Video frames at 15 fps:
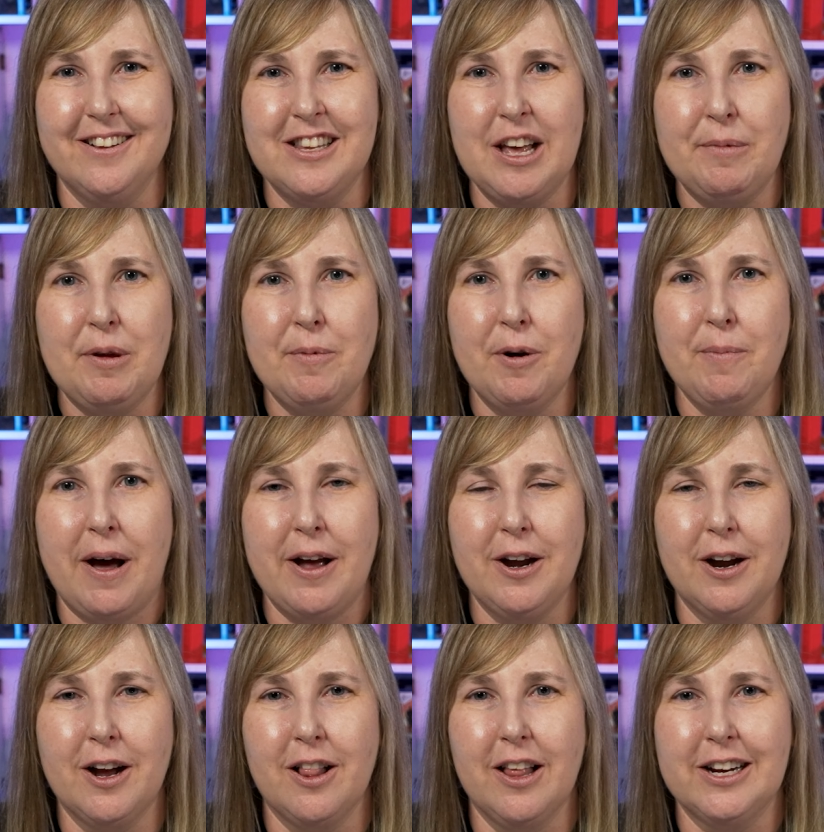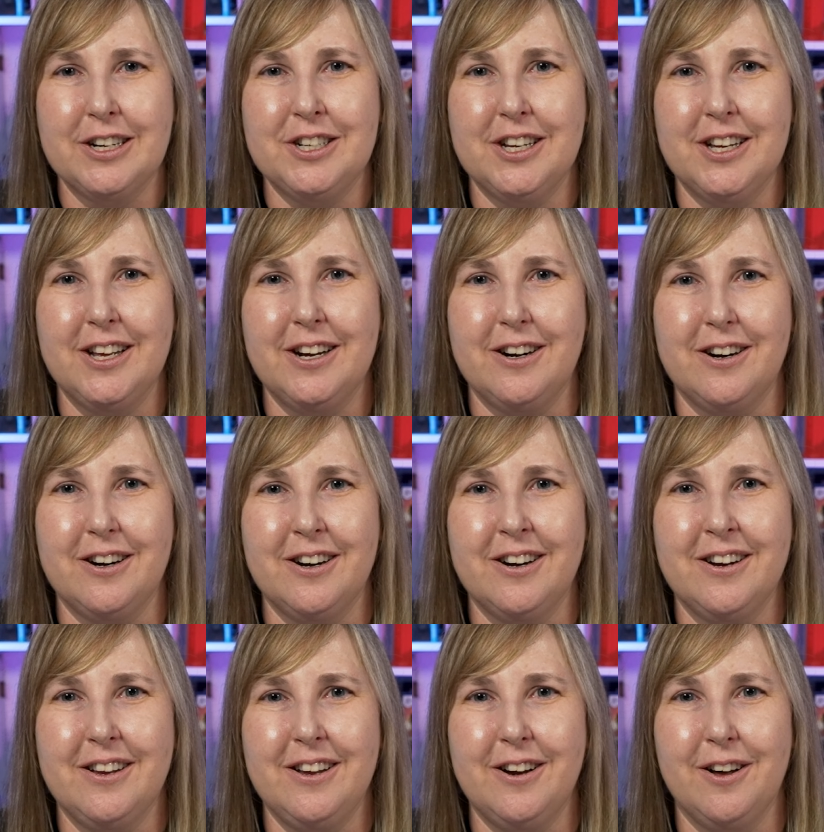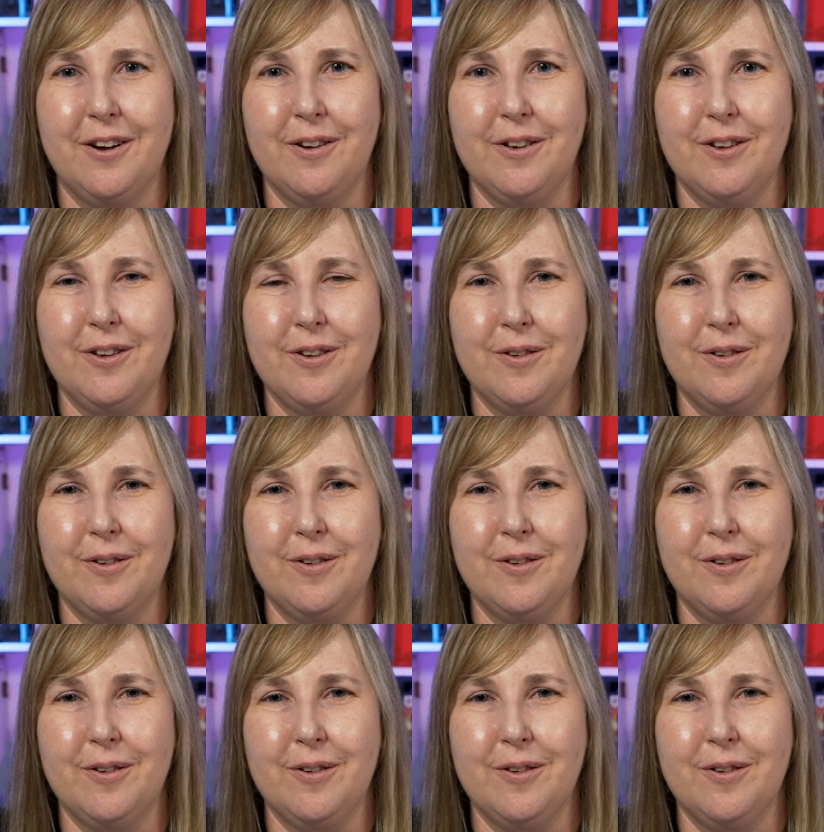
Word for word: tell me more about your collection or, you know,